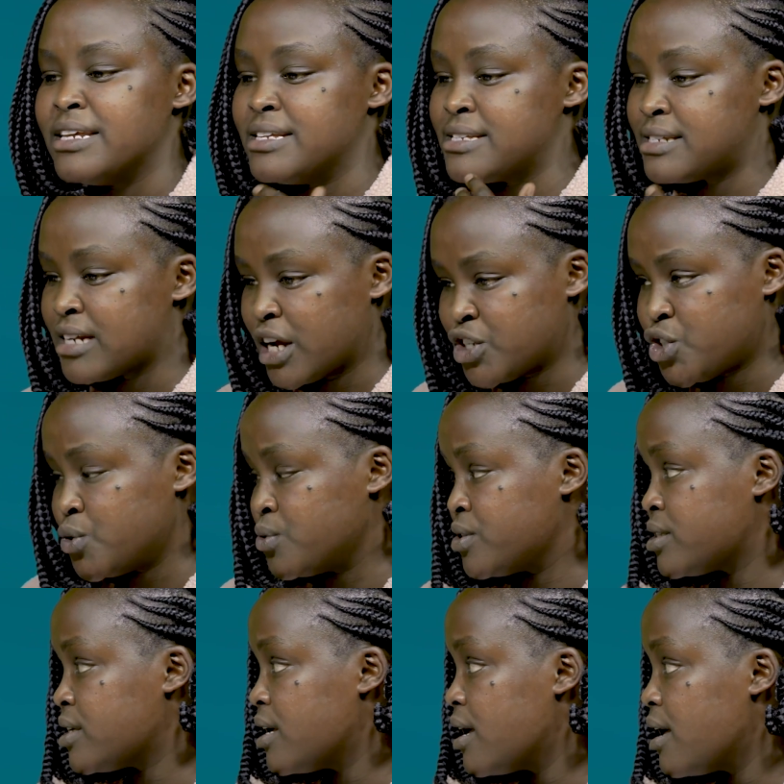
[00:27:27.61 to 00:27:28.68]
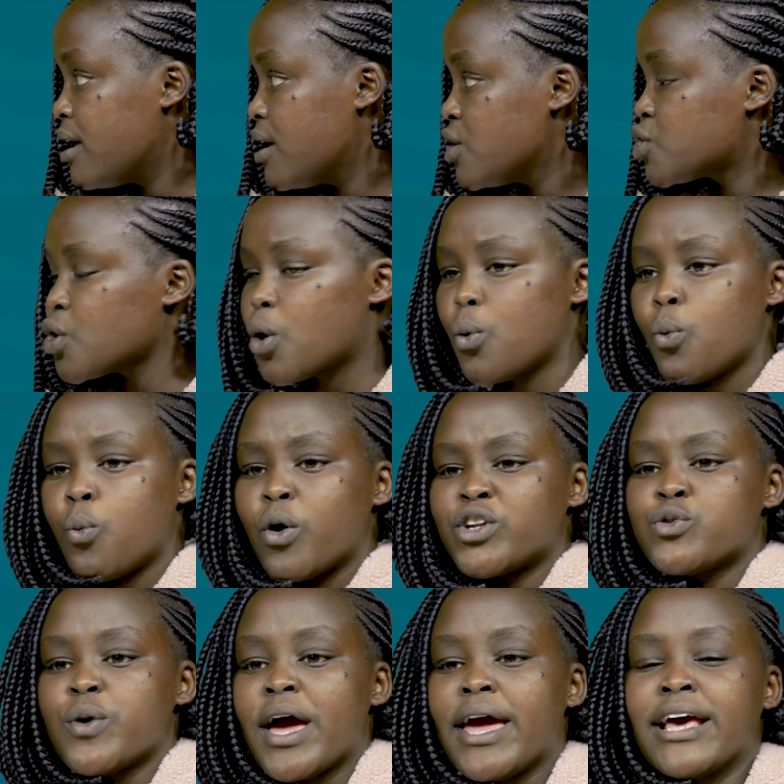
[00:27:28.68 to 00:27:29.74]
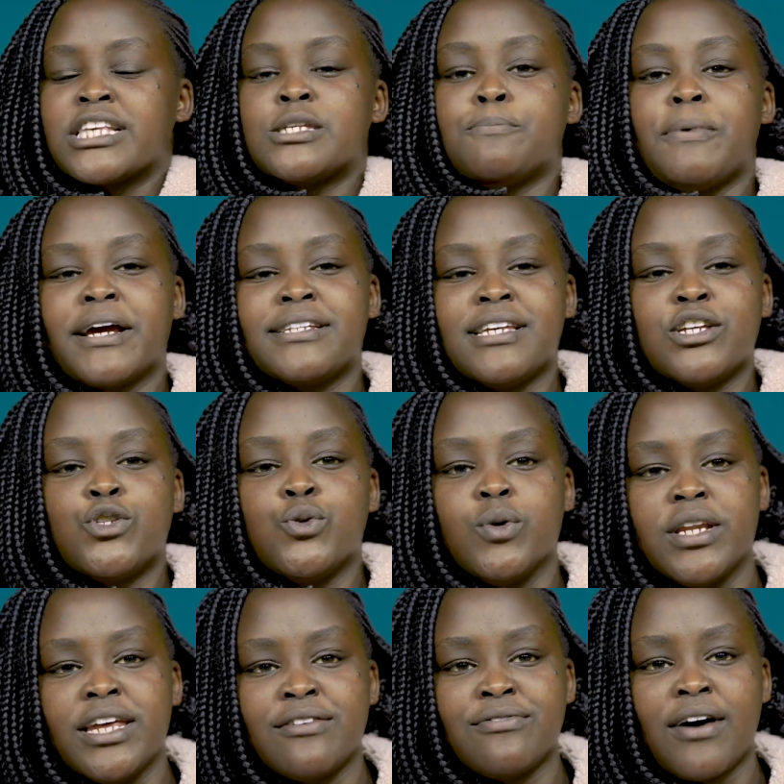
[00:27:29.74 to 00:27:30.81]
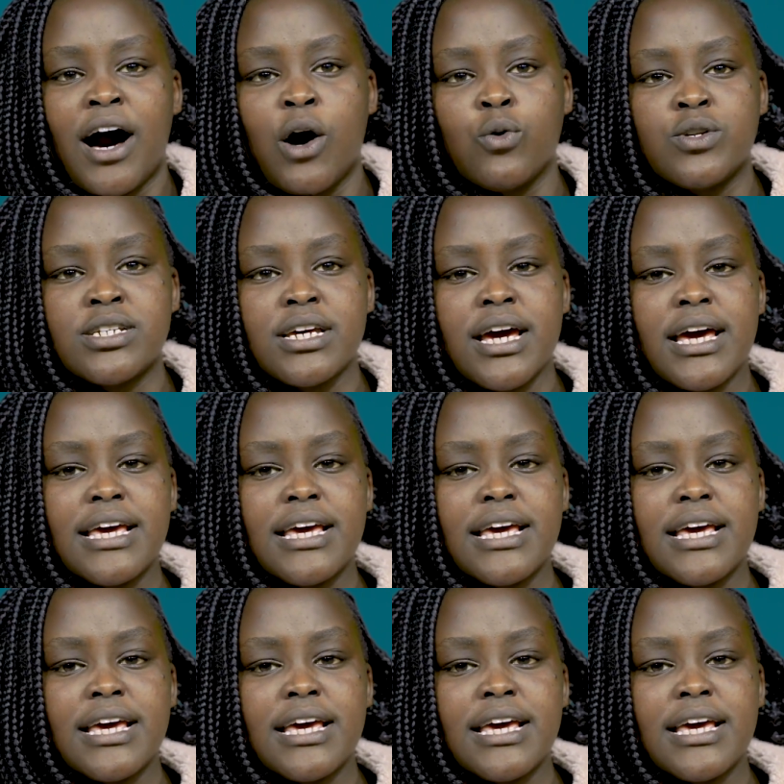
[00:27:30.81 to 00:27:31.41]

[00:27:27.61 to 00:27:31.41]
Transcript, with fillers: his statutes. Mm. Mm. So what we are expected to live out